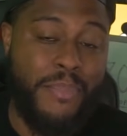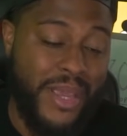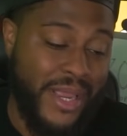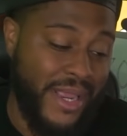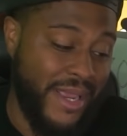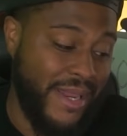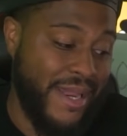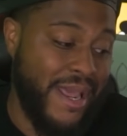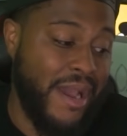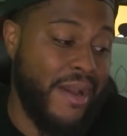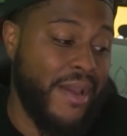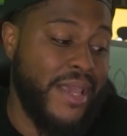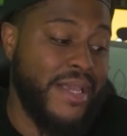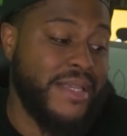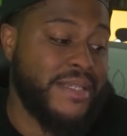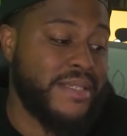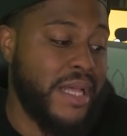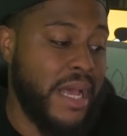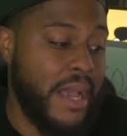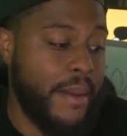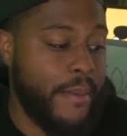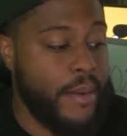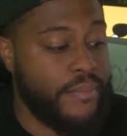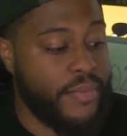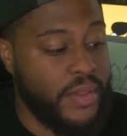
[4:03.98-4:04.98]
pick, and now he's
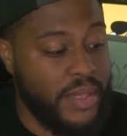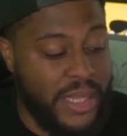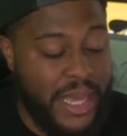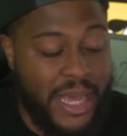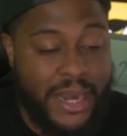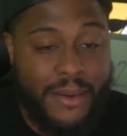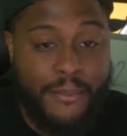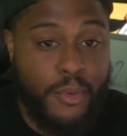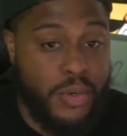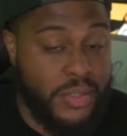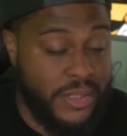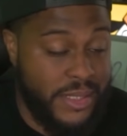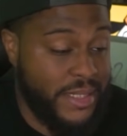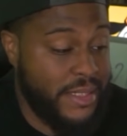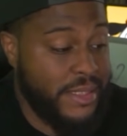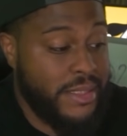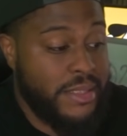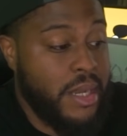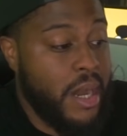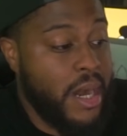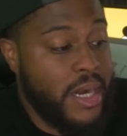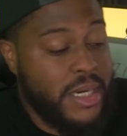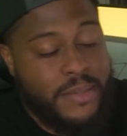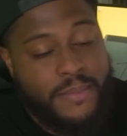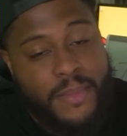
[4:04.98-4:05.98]
climbing up the ladder boards, and I just
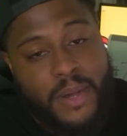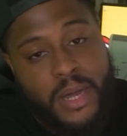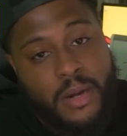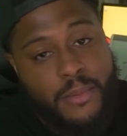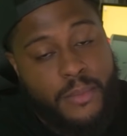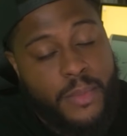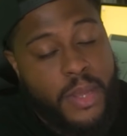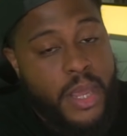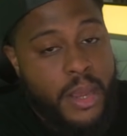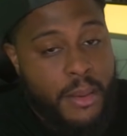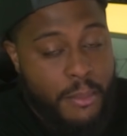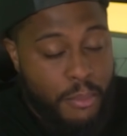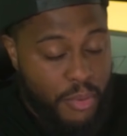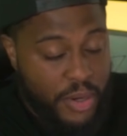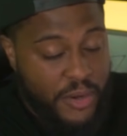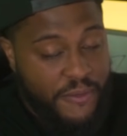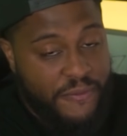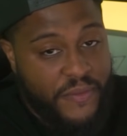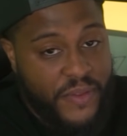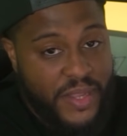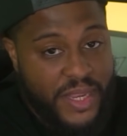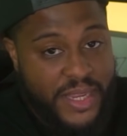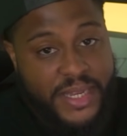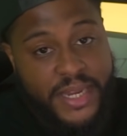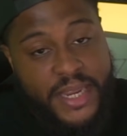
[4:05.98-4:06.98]
talked about him
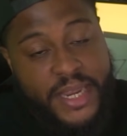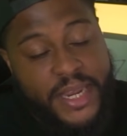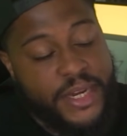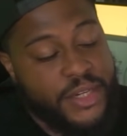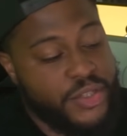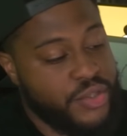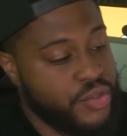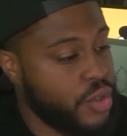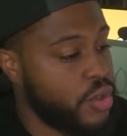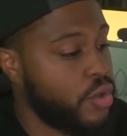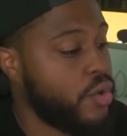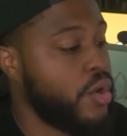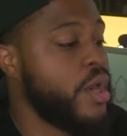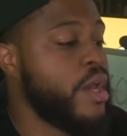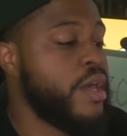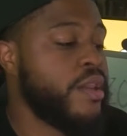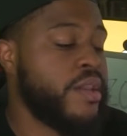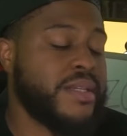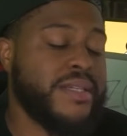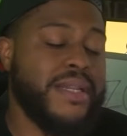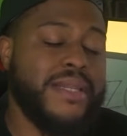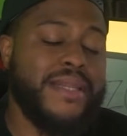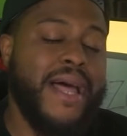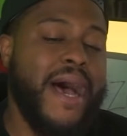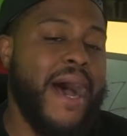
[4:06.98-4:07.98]
briefly in the intro.
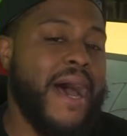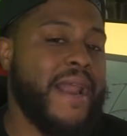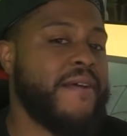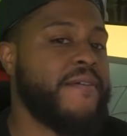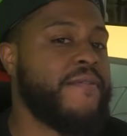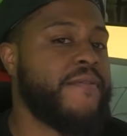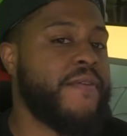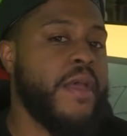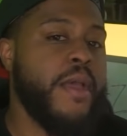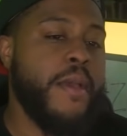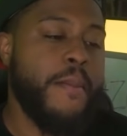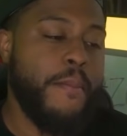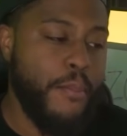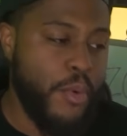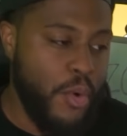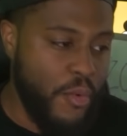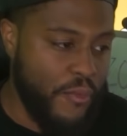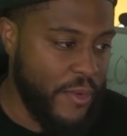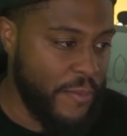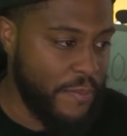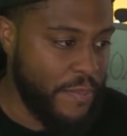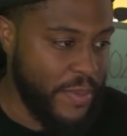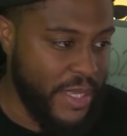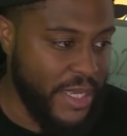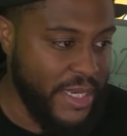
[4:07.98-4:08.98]
There's a lot of
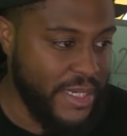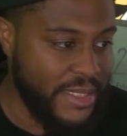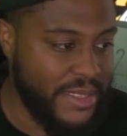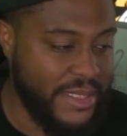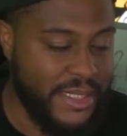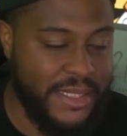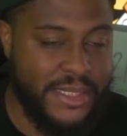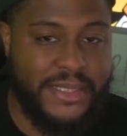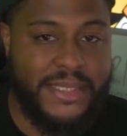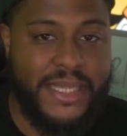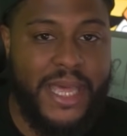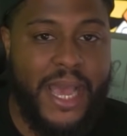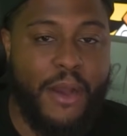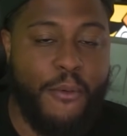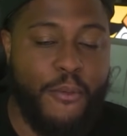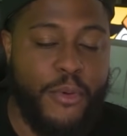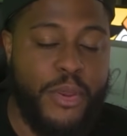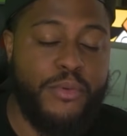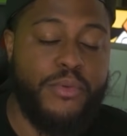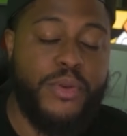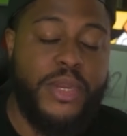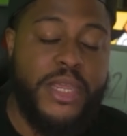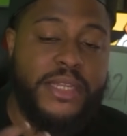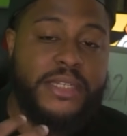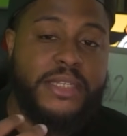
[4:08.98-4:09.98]
moving pieces that we
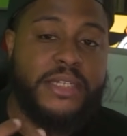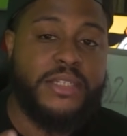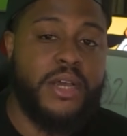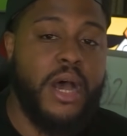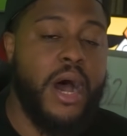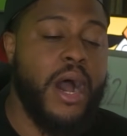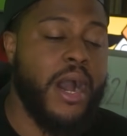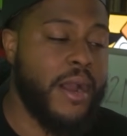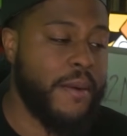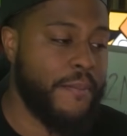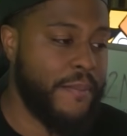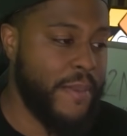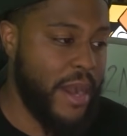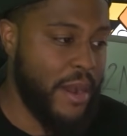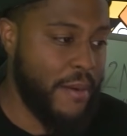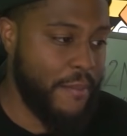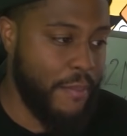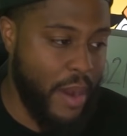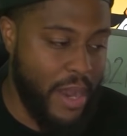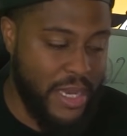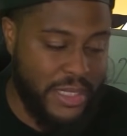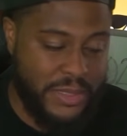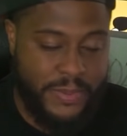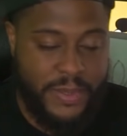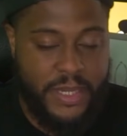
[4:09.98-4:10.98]
need to talk about,
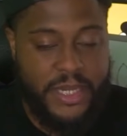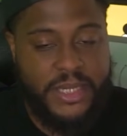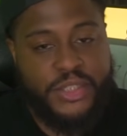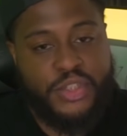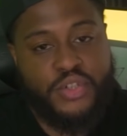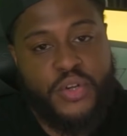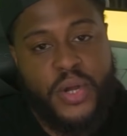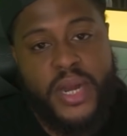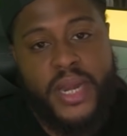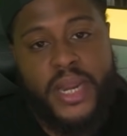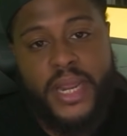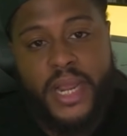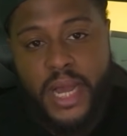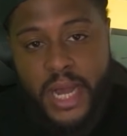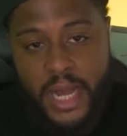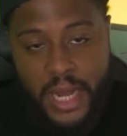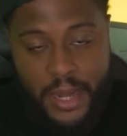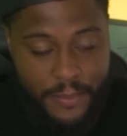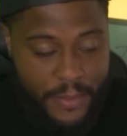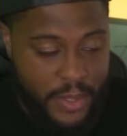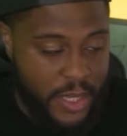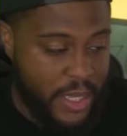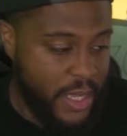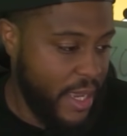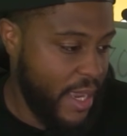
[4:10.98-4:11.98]
possibly us trading
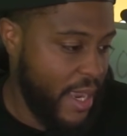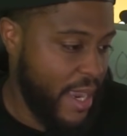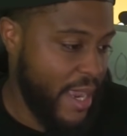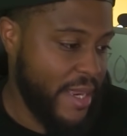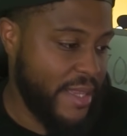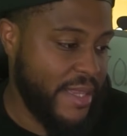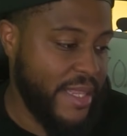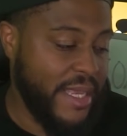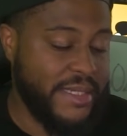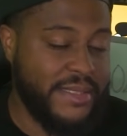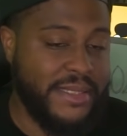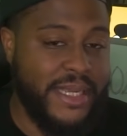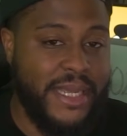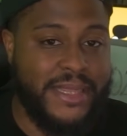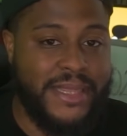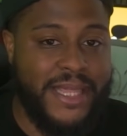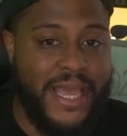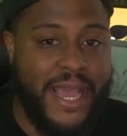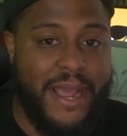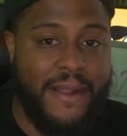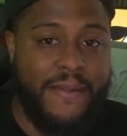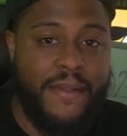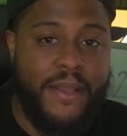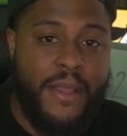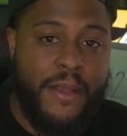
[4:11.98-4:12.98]
up and things like
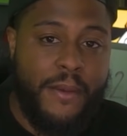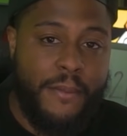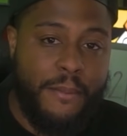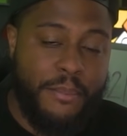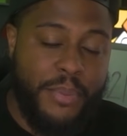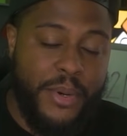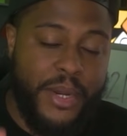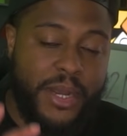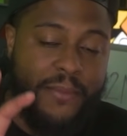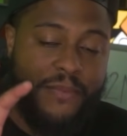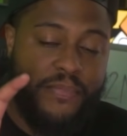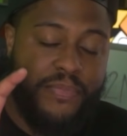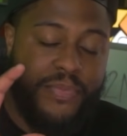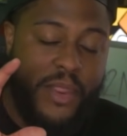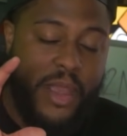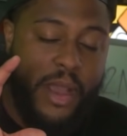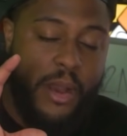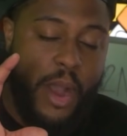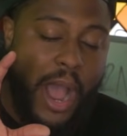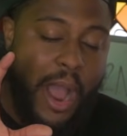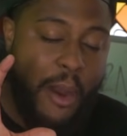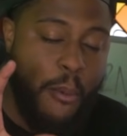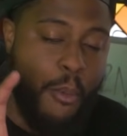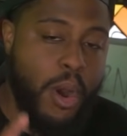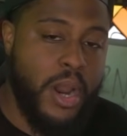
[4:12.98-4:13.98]
that. But
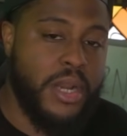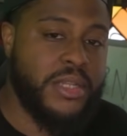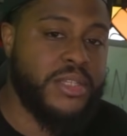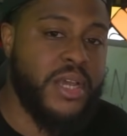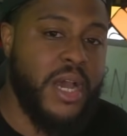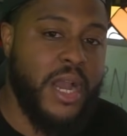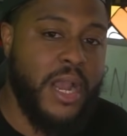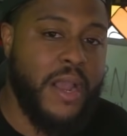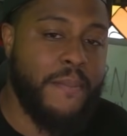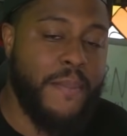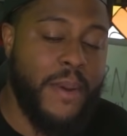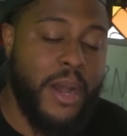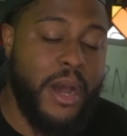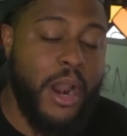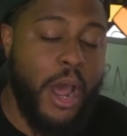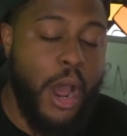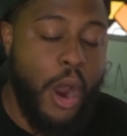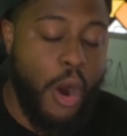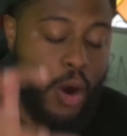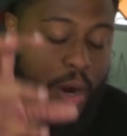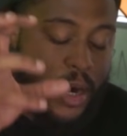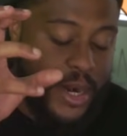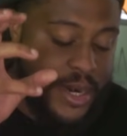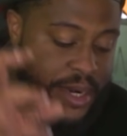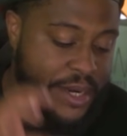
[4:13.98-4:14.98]
I want to talk about
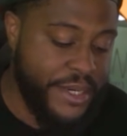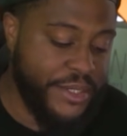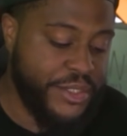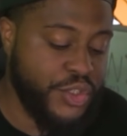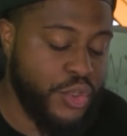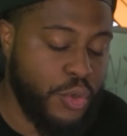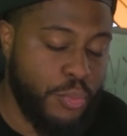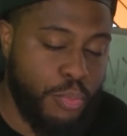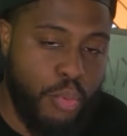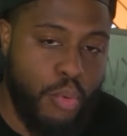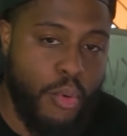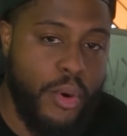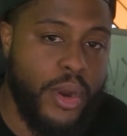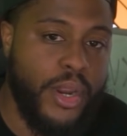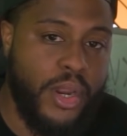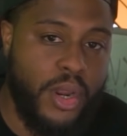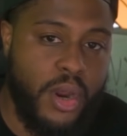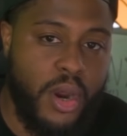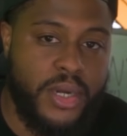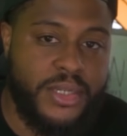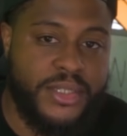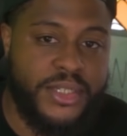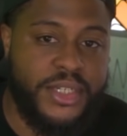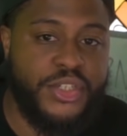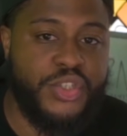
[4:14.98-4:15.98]
our initial point
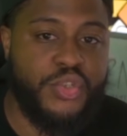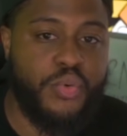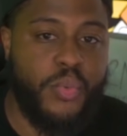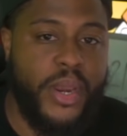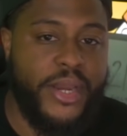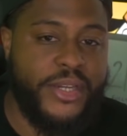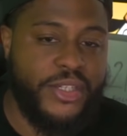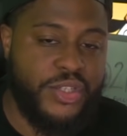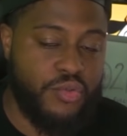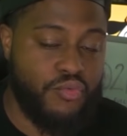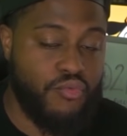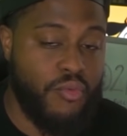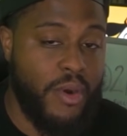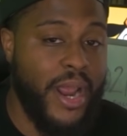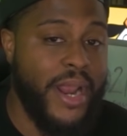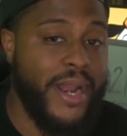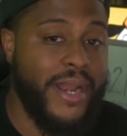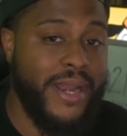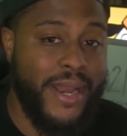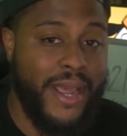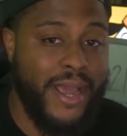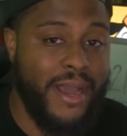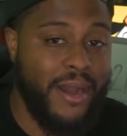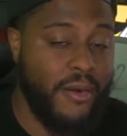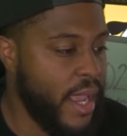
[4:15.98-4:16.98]
guard situation right
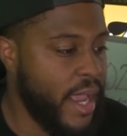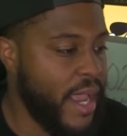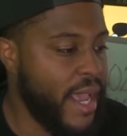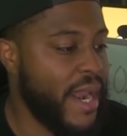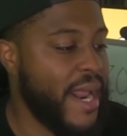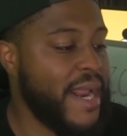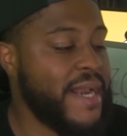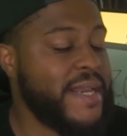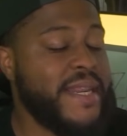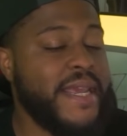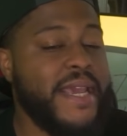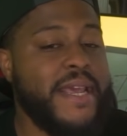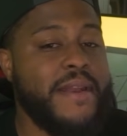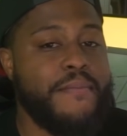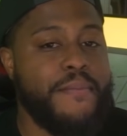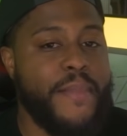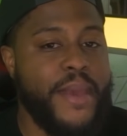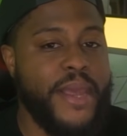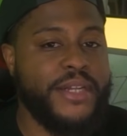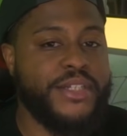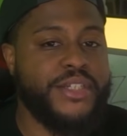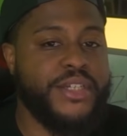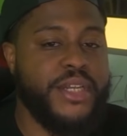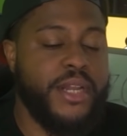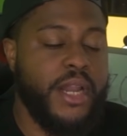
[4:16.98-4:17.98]
now. And I did
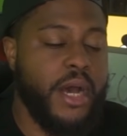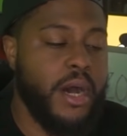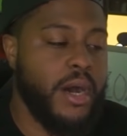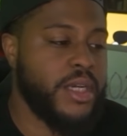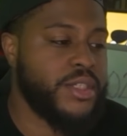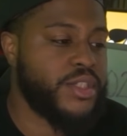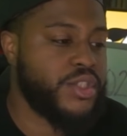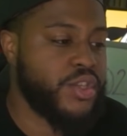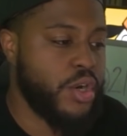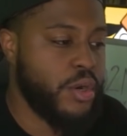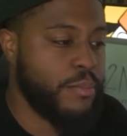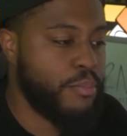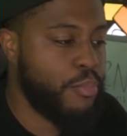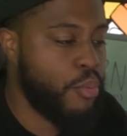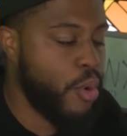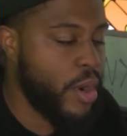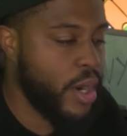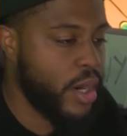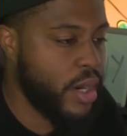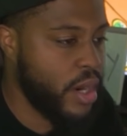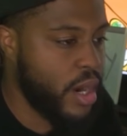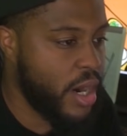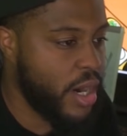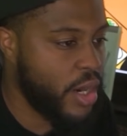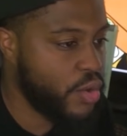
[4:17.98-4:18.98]
mention a certain
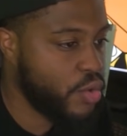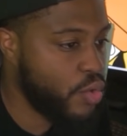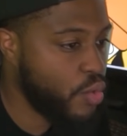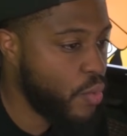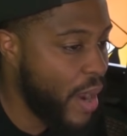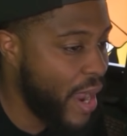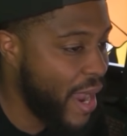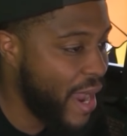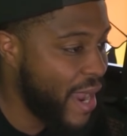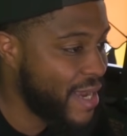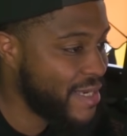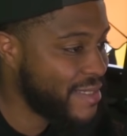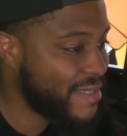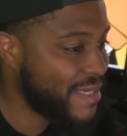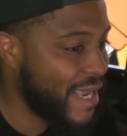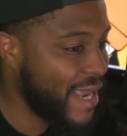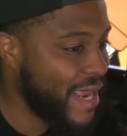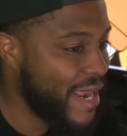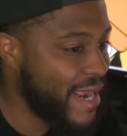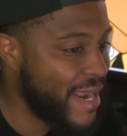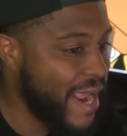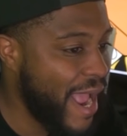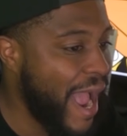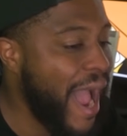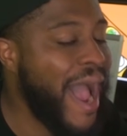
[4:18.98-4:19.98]
point guard who has
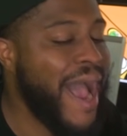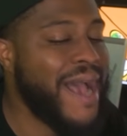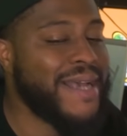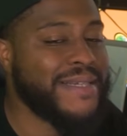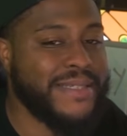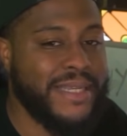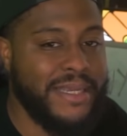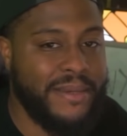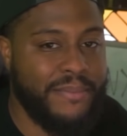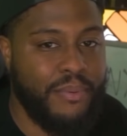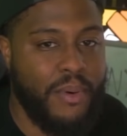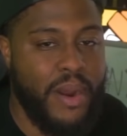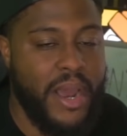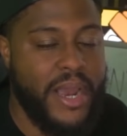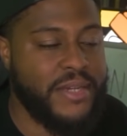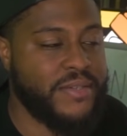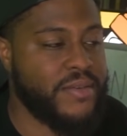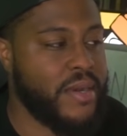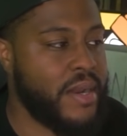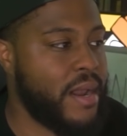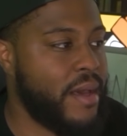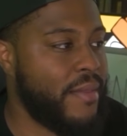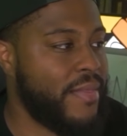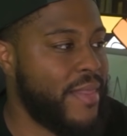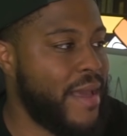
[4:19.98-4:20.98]
a asking price
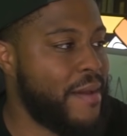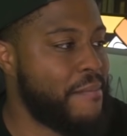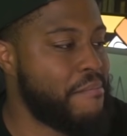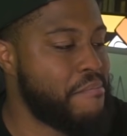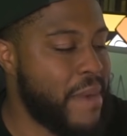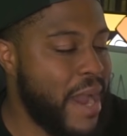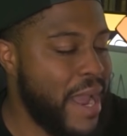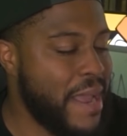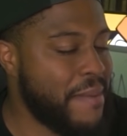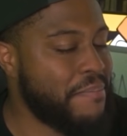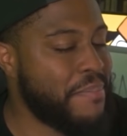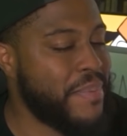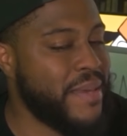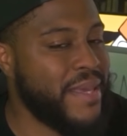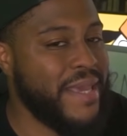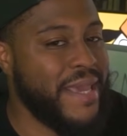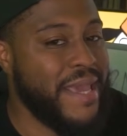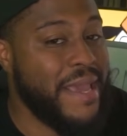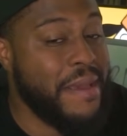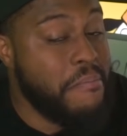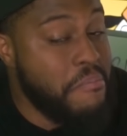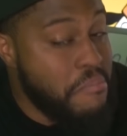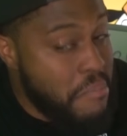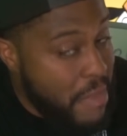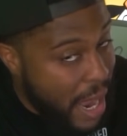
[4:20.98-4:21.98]
right now that might be,
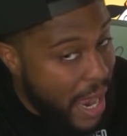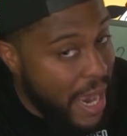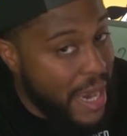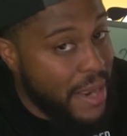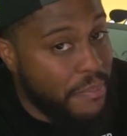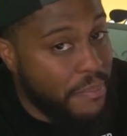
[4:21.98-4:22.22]
in my